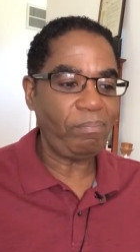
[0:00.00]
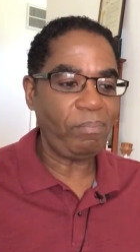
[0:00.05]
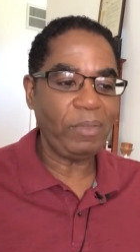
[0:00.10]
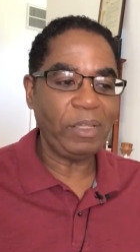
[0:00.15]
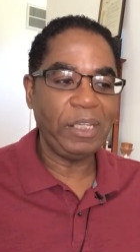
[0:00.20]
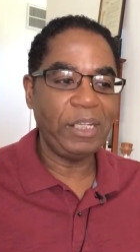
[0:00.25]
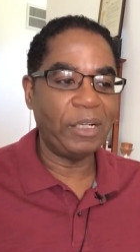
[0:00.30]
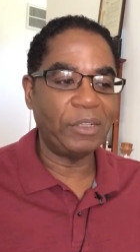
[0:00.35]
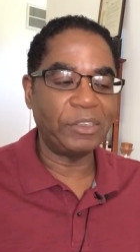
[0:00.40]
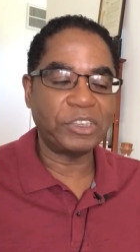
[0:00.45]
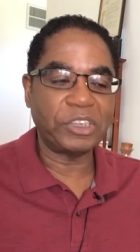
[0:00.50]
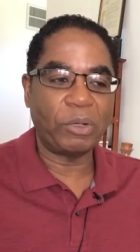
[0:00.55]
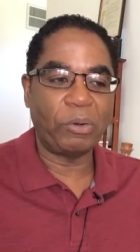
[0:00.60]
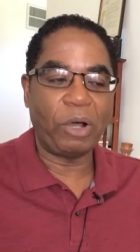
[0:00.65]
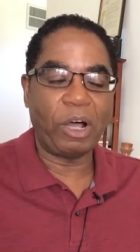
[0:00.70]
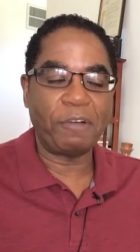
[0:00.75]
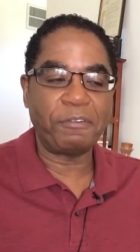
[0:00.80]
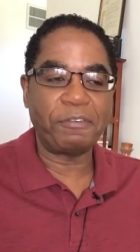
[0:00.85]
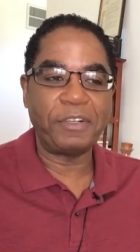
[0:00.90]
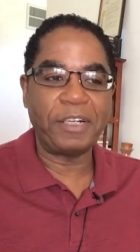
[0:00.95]
You know, so
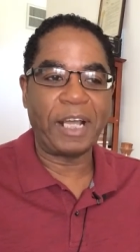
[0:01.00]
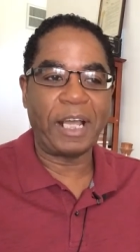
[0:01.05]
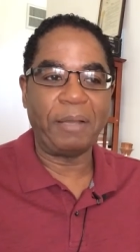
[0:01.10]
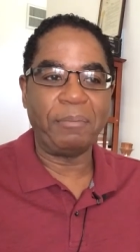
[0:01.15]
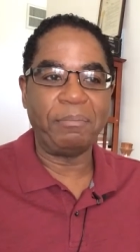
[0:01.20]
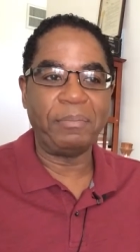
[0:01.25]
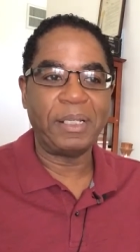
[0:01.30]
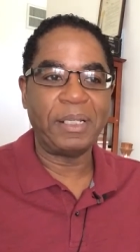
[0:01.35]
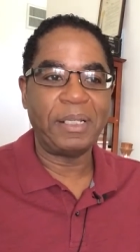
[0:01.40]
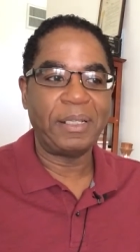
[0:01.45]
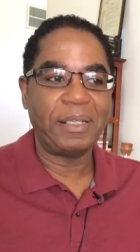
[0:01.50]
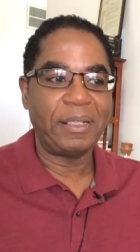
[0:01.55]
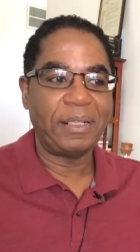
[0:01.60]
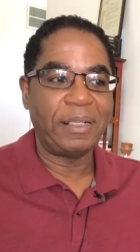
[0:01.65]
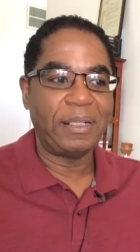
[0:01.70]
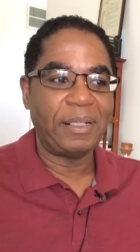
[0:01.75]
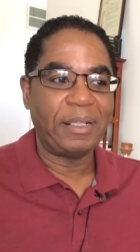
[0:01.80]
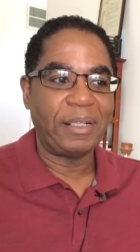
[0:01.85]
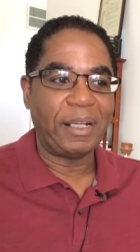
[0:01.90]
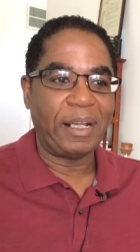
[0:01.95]
often I'm
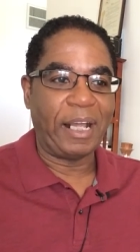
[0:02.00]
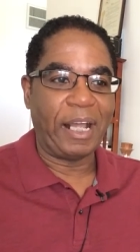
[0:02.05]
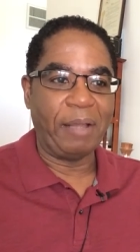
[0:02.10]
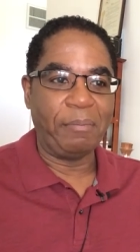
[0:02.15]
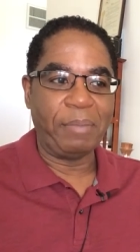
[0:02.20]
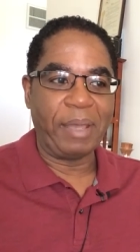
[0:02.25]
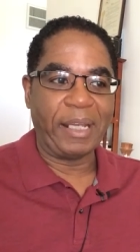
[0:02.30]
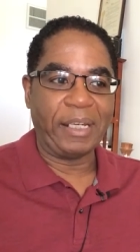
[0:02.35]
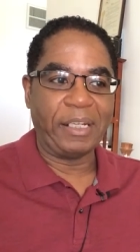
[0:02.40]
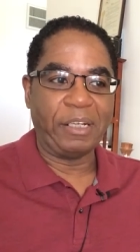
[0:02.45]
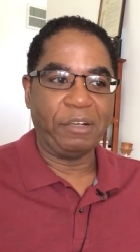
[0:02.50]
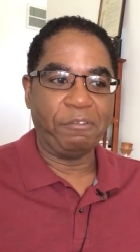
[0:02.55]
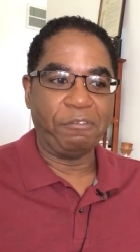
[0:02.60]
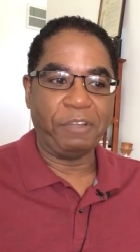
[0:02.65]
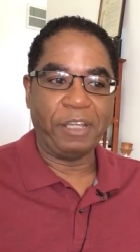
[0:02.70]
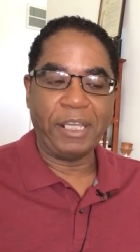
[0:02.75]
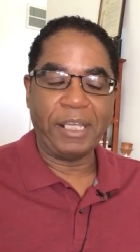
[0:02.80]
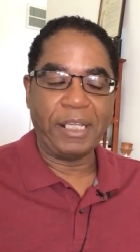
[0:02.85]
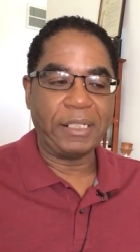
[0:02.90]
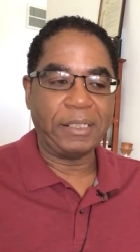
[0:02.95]
I'm at an
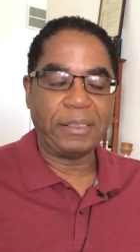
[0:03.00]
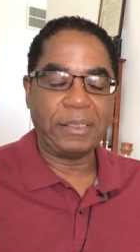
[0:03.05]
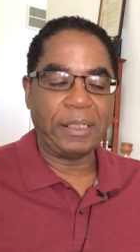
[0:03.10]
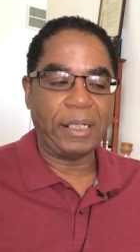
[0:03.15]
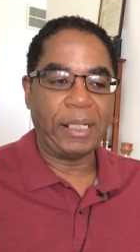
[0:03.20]
event